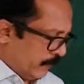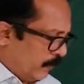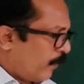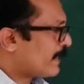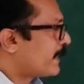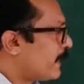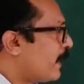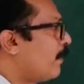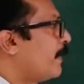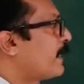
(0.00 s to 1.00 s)
when
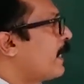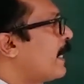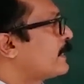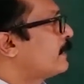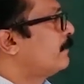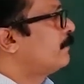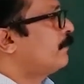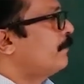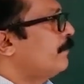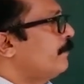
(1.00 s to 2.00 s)
central metal atom
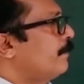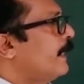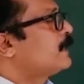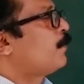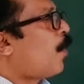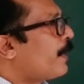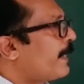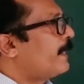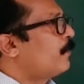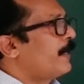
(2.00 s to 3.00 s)
is
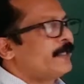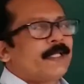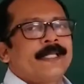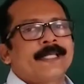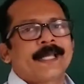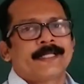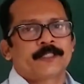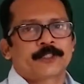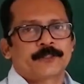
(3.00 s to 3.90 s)
bonded with ligands,